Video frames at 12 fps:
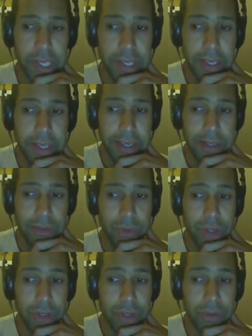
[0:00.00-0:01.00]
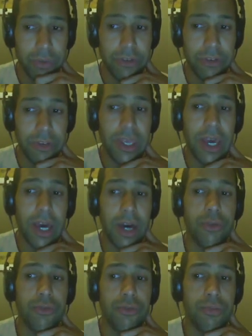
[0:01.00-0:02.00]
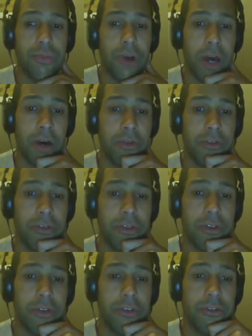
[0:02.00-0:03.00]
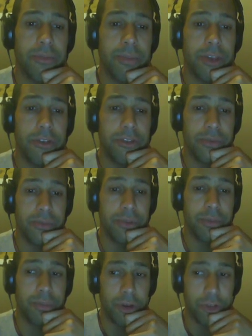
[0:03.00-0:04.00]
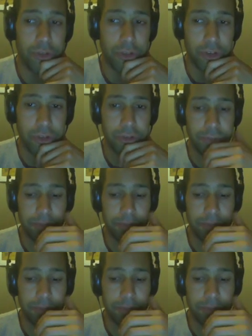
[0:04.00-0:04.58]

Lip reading: and we're going to see how to browse the space of topologies.